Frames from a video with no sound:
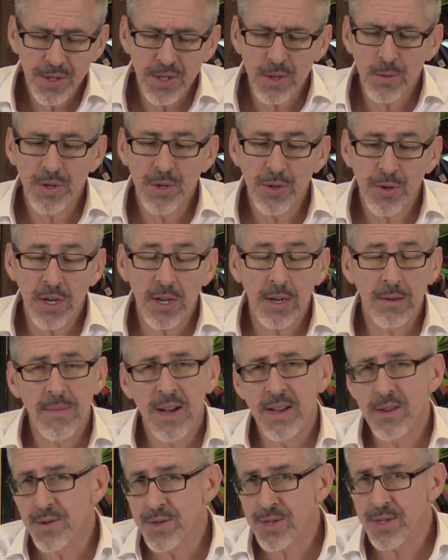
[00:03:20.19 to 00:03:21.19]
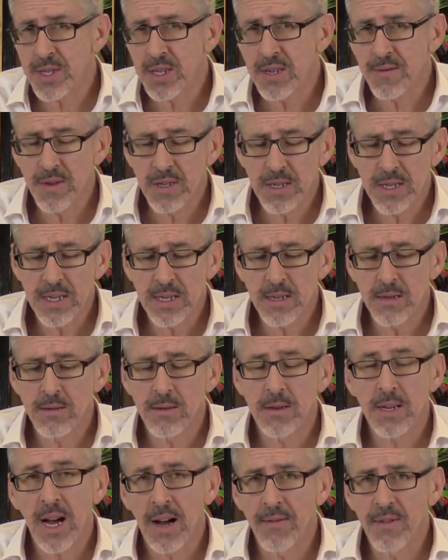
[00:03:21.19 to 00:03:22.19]
So we're talking about your
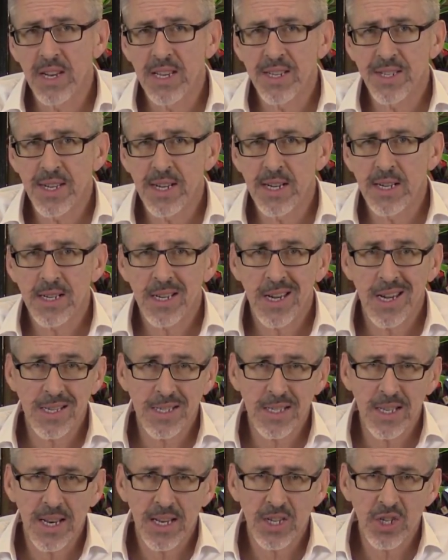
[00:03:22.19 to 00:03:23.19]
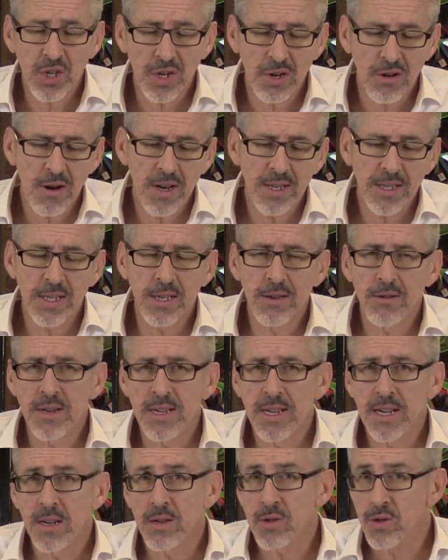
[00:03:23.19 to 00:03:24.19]
CV, cover letter, key selection
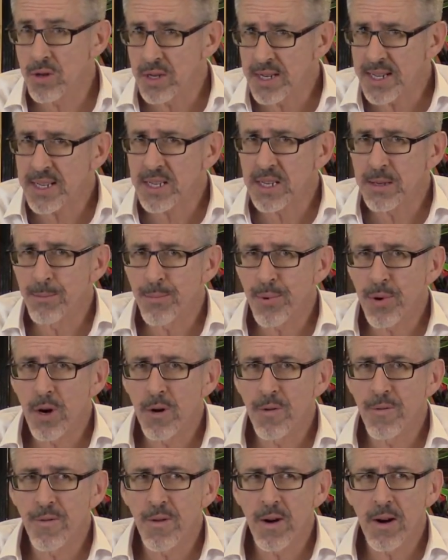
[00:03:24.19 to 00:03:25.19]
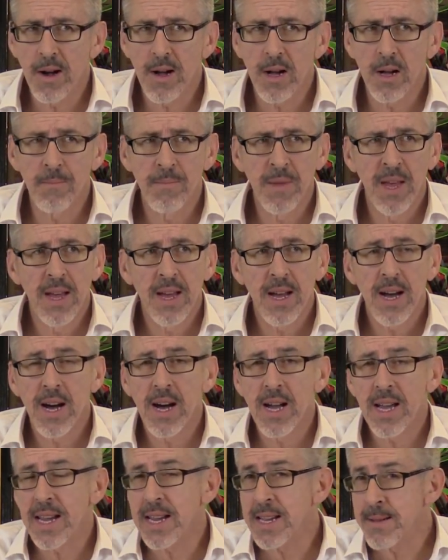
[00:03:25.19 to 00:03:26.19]
criteria, your LinkedIn profile,
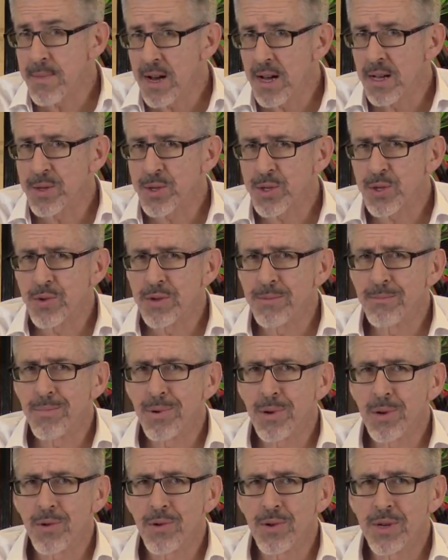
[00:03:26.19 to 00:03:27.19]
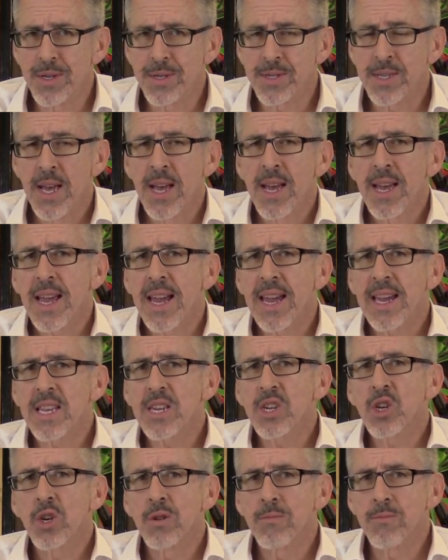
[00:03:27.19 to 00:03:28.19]
emails to employers.
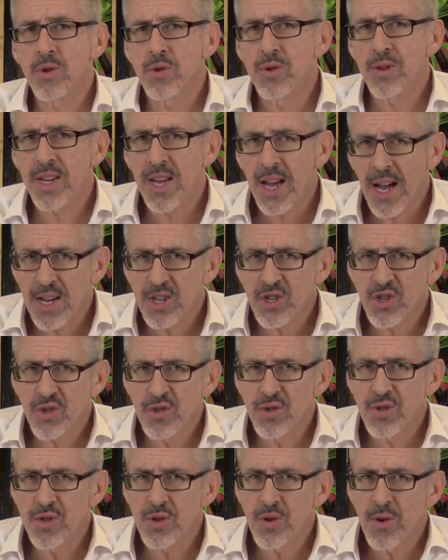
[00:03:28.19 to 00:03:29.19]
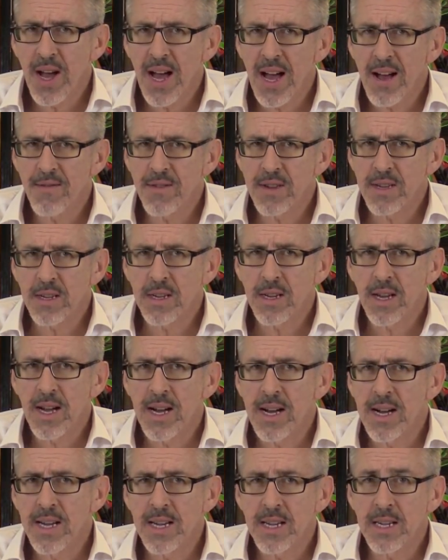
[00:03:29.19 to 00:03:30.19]
Any communication that you're having
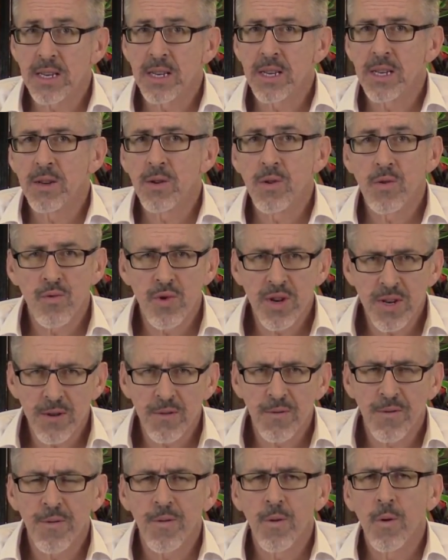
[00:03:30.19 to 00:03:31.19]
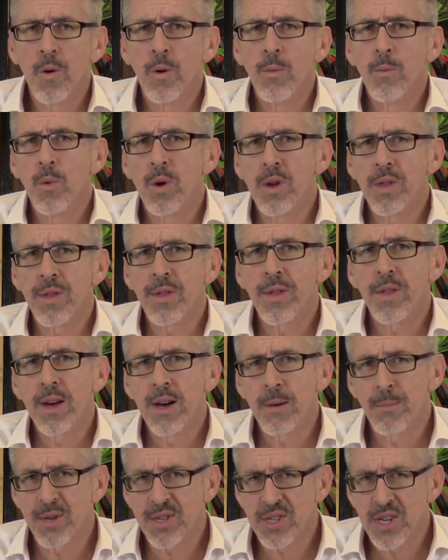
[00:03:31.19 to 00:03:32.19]
in a written form with
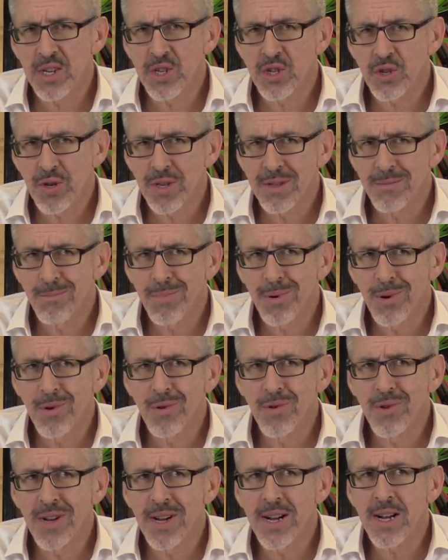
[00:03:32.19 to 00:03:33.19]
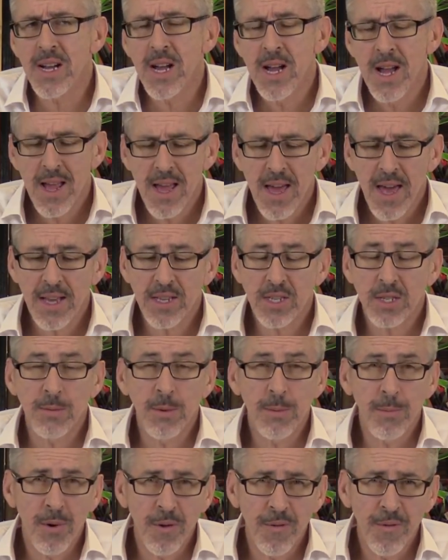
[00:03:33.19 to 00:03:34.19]
a potential employer has to
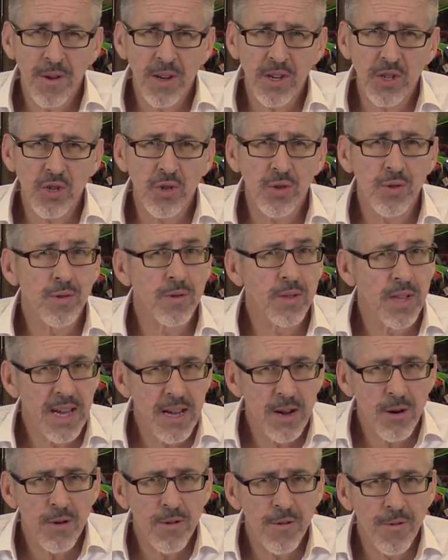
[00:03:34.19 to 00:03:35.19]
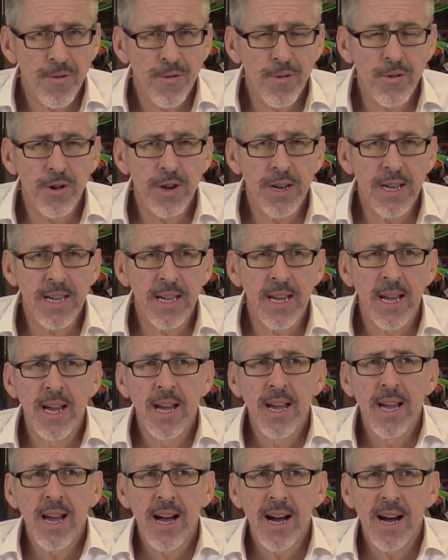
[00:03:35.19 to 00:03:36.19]
be professional, error-free,
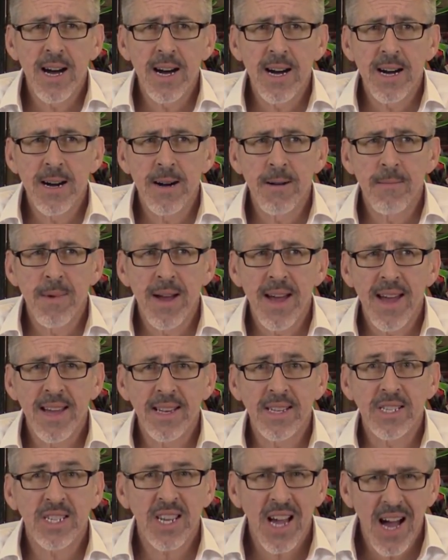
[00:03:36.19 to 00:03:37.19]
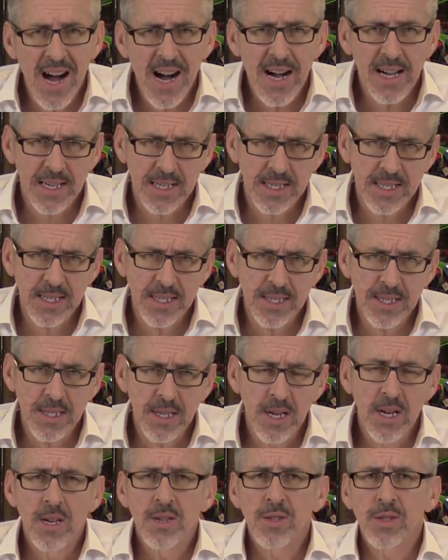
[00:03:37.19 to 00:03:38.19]
and targeted.
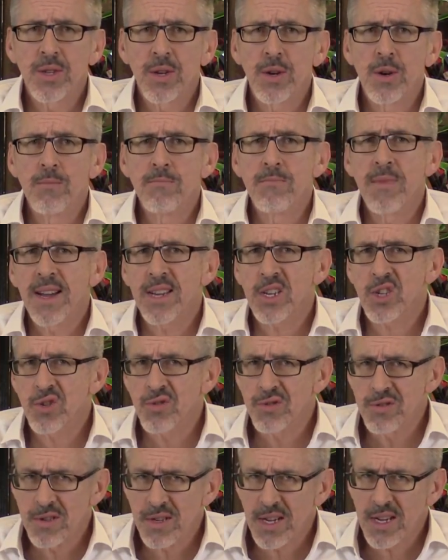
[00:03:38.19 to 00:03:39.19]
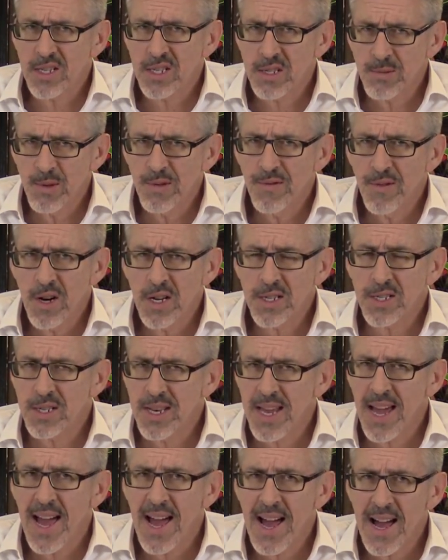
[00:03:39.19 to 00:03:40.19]
So make sure you get some advice on
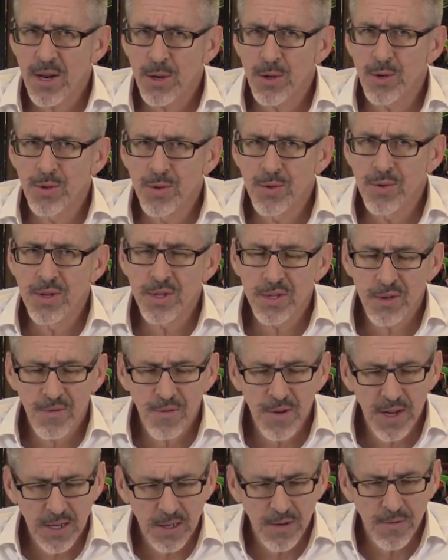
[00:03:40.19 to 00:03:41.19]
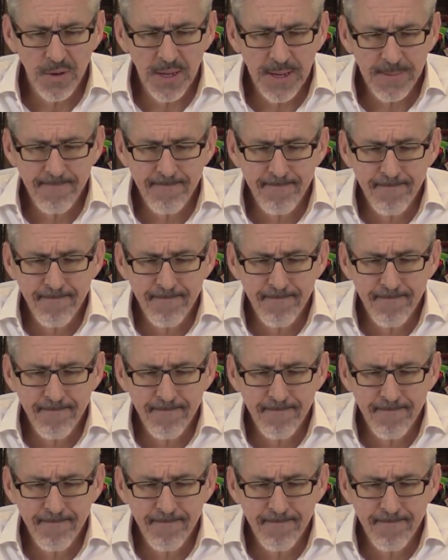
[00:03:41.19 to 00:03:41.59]
how to do this effectively.